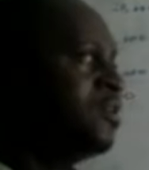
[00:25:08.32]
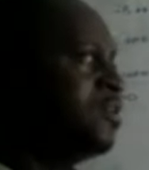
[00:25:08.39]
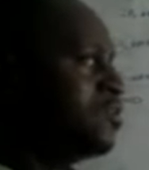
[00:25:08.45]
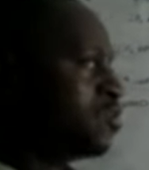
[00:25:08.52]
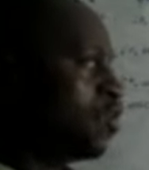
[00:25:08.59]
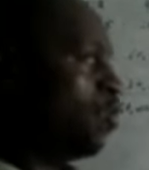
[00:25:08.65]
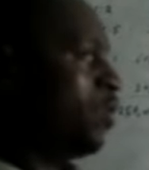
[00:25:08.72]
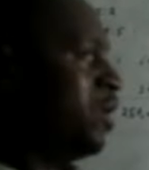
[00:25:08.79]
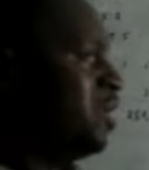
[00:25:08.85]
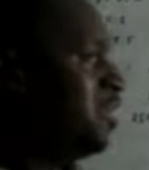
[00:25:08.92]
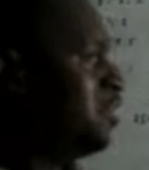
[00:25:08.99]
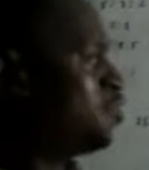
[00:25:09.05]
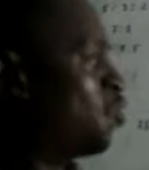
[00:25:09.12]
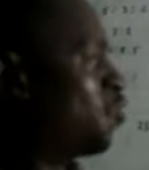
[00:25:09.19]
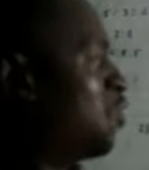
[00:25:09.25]
So we
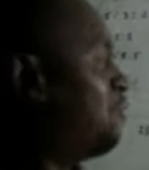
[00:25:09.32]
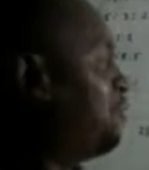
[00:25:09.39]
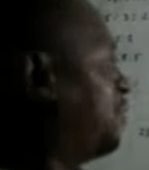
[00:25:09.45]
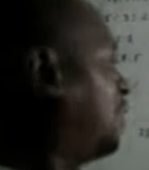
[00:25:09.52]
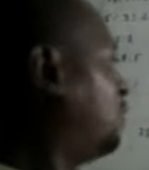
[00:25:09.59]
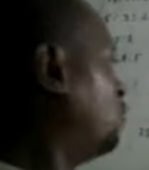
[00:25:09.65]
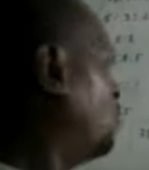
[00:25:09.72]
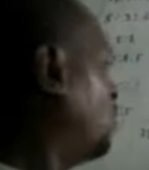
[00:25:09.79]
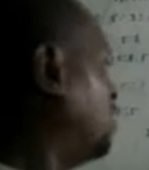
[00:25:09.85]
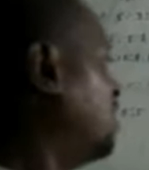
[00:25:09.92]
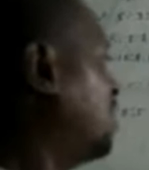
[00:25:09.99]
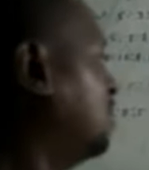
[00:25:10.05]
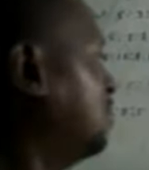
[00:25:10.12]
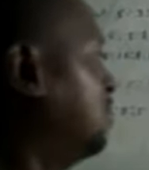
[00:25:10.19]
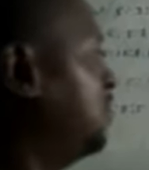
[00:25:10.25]
need to confirm
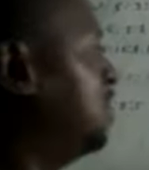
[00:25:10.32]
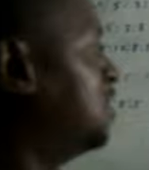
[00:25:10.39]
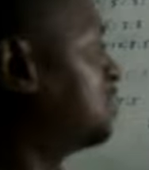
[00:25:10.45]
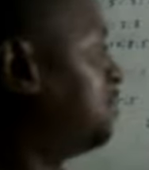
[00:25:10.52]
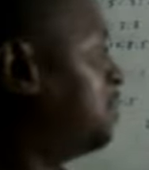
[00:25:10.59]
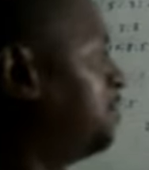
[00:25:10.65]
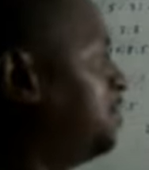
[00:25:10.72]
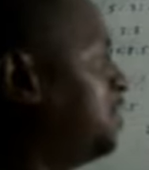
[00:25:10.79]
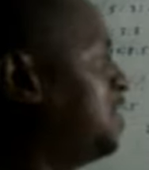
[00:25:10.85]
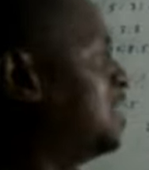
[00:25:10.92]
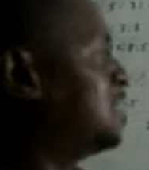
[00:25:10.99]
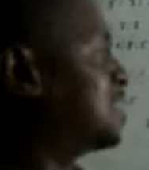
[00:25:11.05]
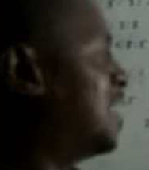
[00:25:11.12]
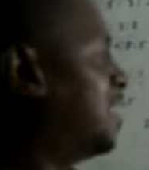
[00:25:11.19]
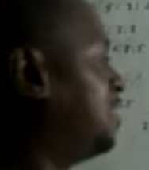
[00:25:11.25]
whether these four
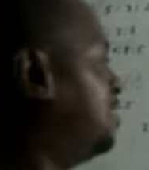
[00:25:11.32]
figures are